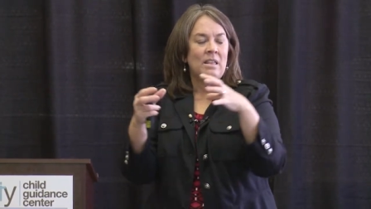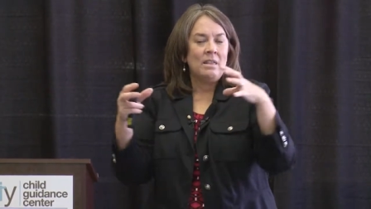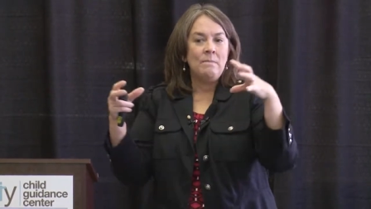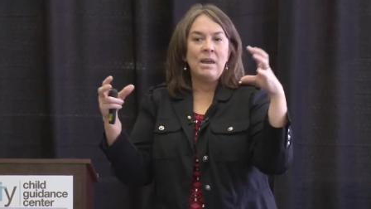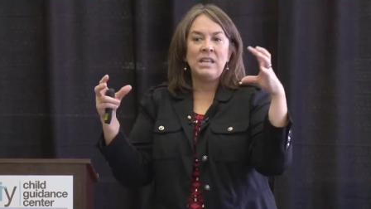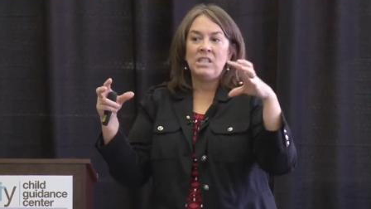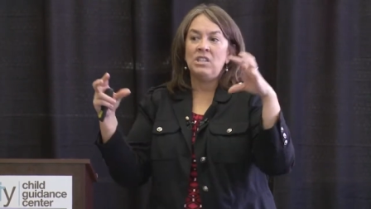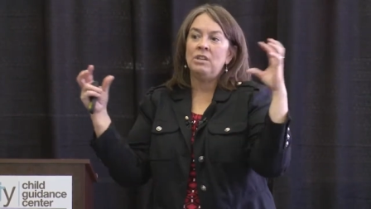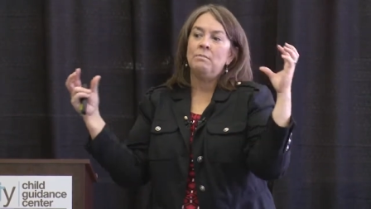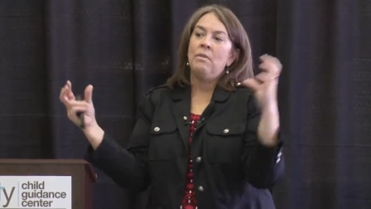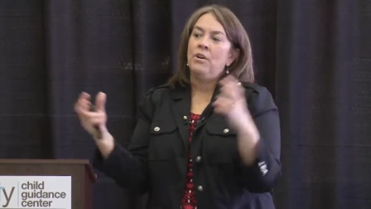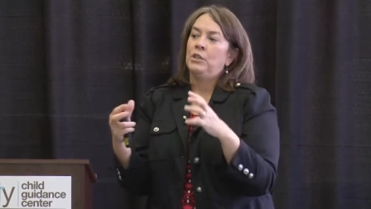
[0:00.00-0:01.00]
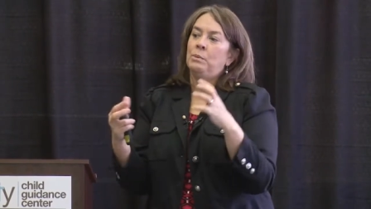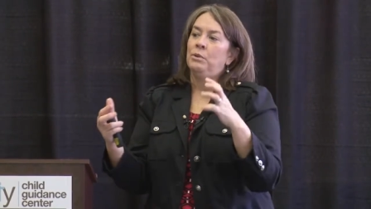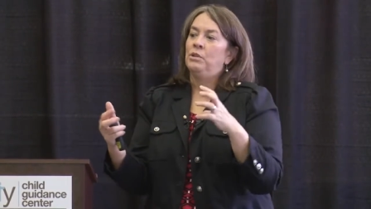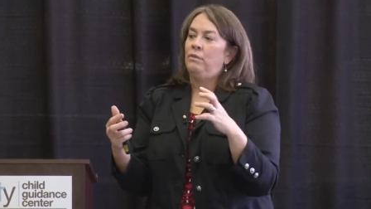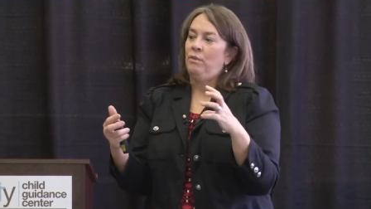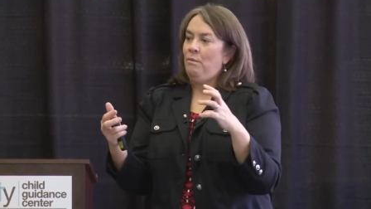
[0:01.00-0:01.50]
the message in multiple
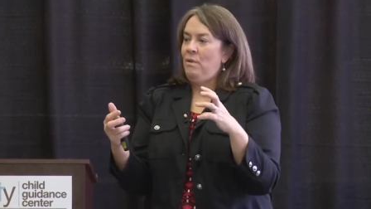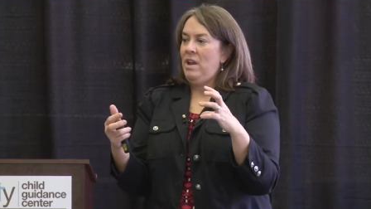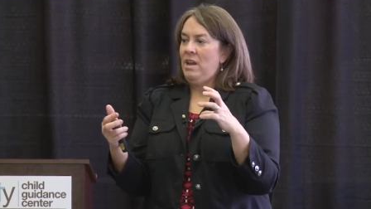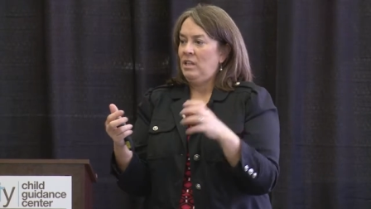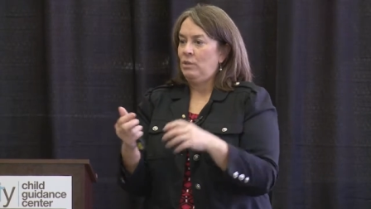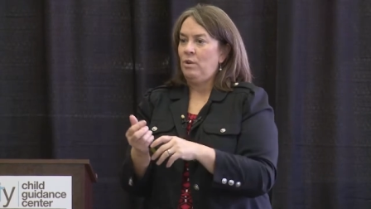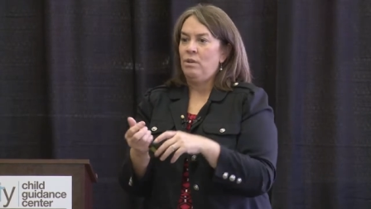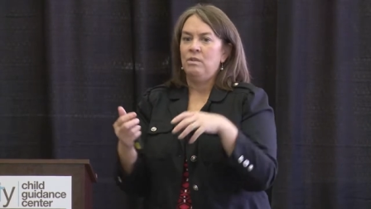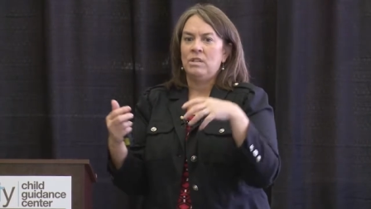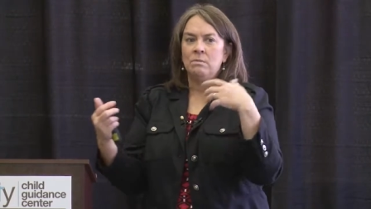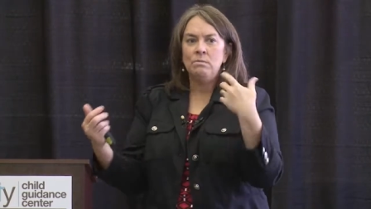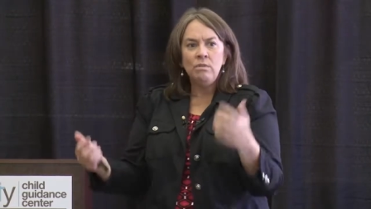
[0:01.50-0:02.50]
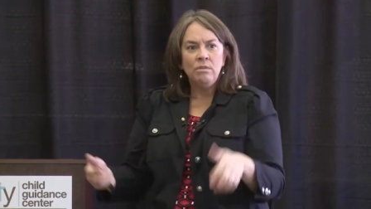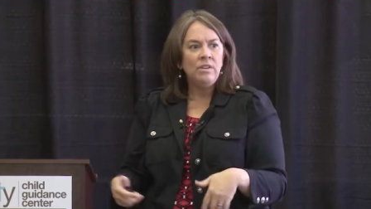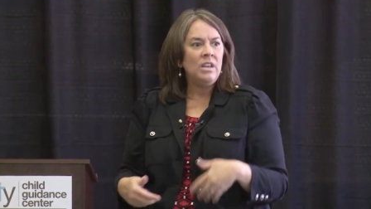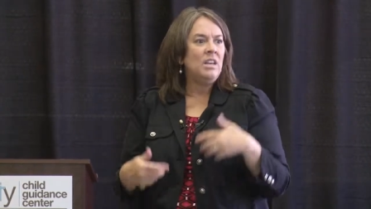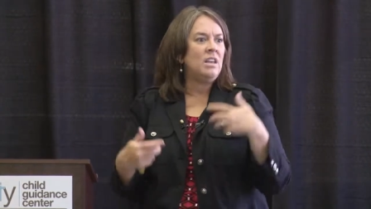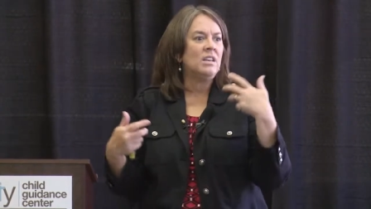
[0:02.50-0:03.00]
different ways, whether it's a
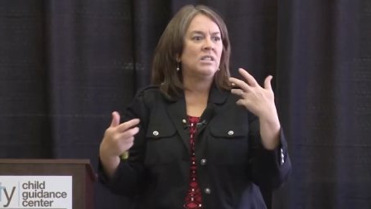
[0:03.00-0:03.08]
movie,